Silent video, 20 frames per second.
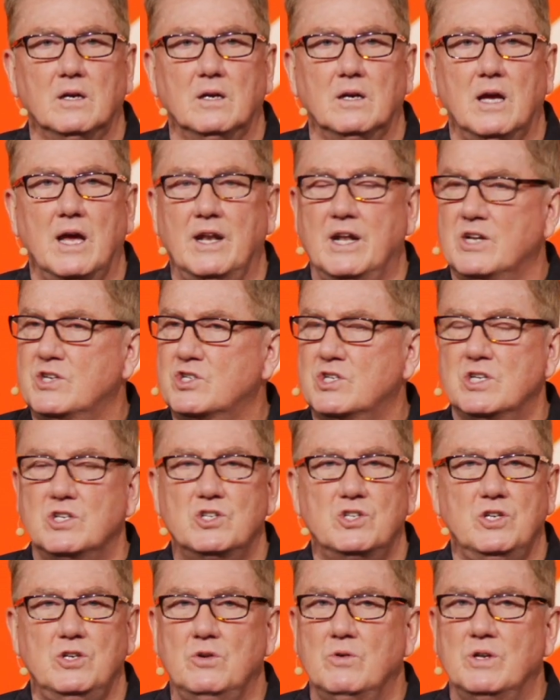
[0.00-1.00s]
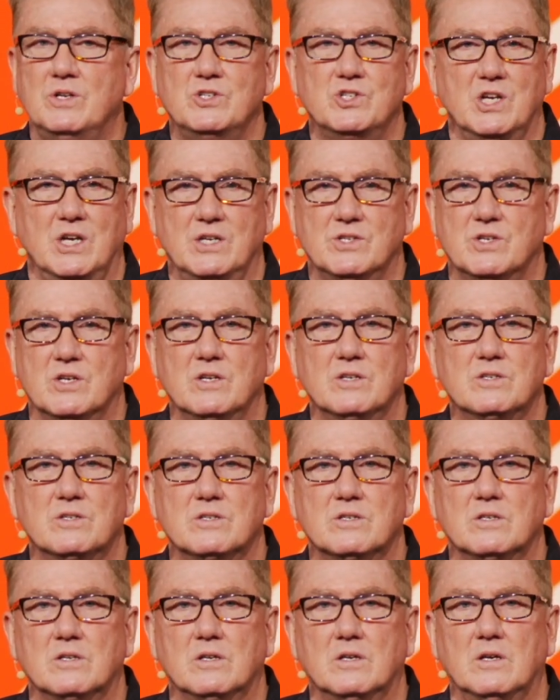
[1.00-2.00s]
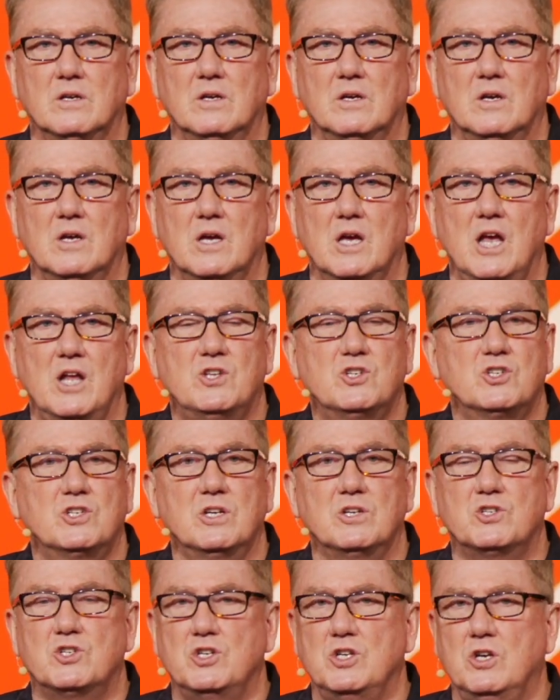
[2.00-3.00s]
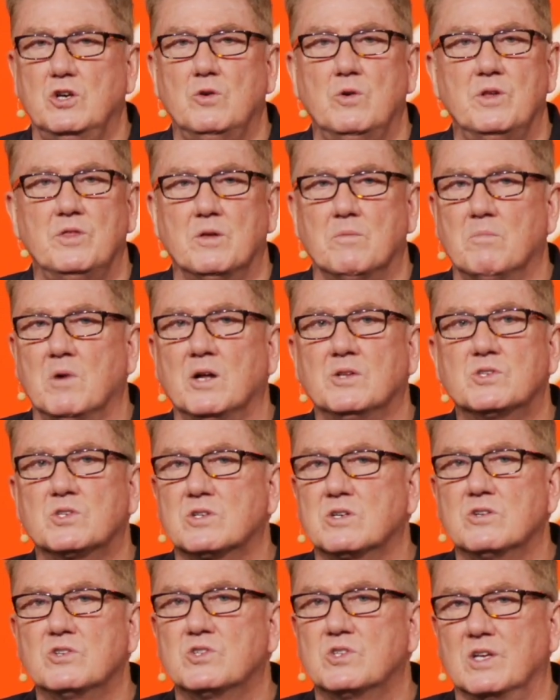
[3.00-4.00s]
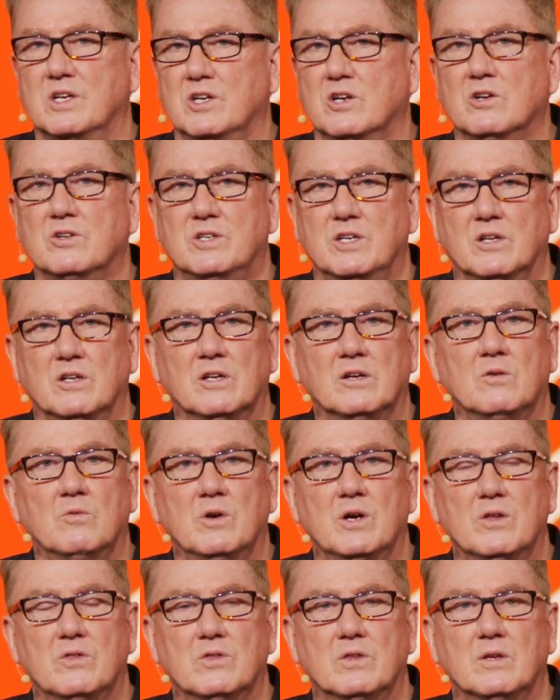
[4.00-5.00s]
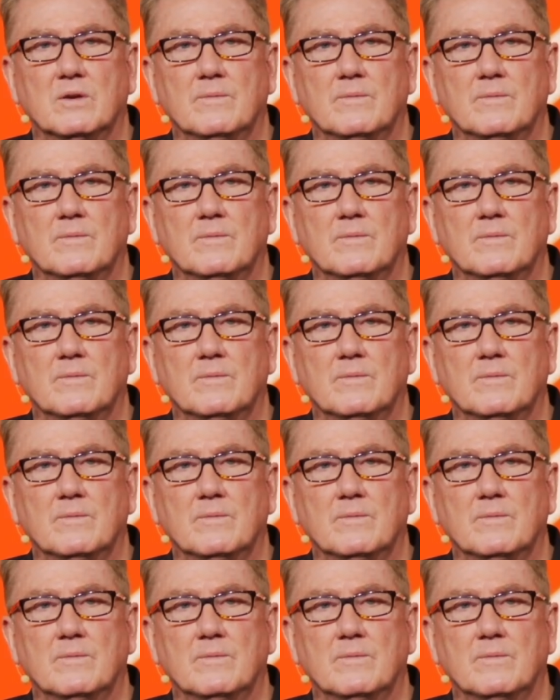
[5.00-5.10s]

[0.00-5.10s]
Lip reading: and it's just you and Jesus, it's just you and the monsters that you're dealing with